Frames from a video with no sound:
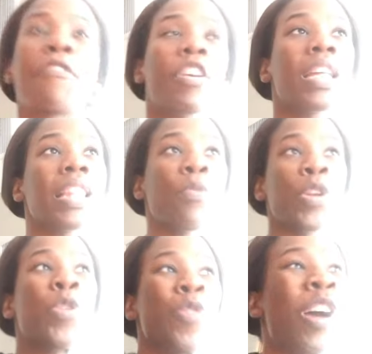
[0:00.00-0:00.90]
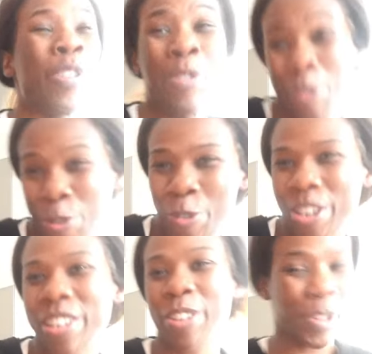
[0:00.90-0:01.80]
forget that when you're not in New
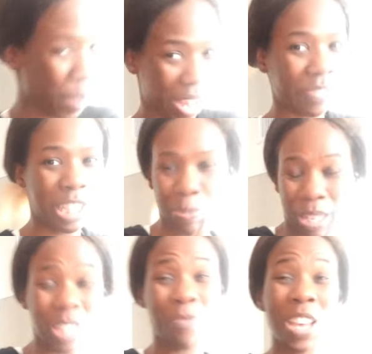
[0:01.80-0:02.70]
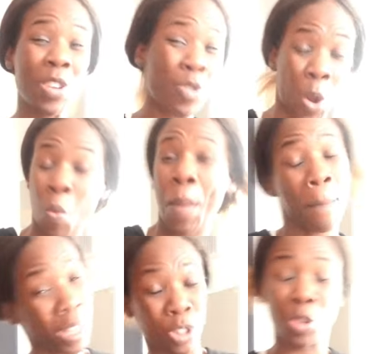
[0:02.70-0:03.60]
York, you have to specify you don't want
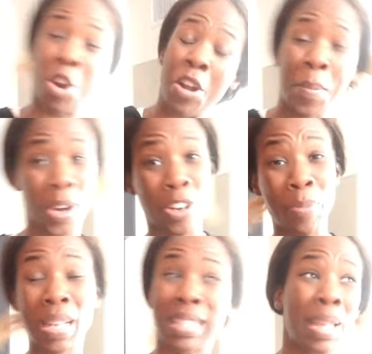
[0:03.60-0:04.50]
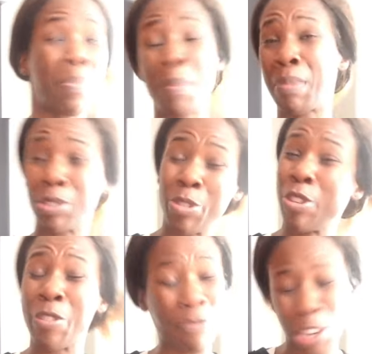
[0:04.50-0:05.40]
mustard on your burger because they put mustard
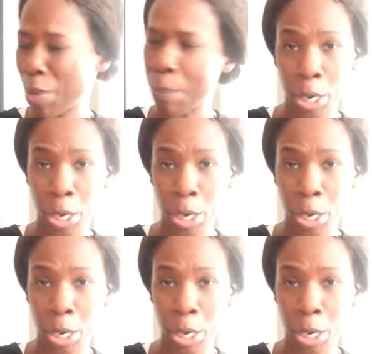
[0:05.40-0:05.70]
on the freaking